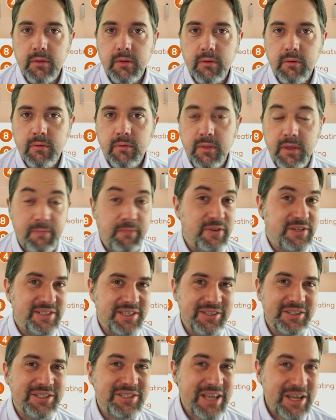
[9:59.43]
the
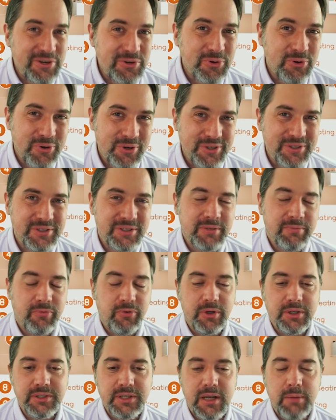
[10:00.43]
facilitators,
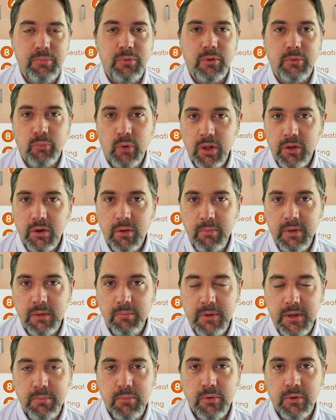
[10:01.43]
for example, welcoming
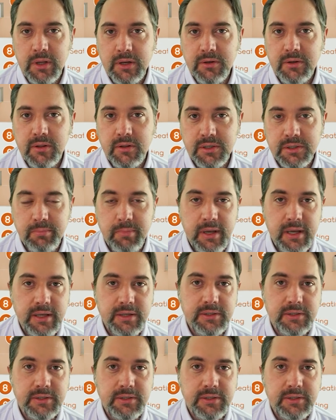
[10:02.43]
people into the space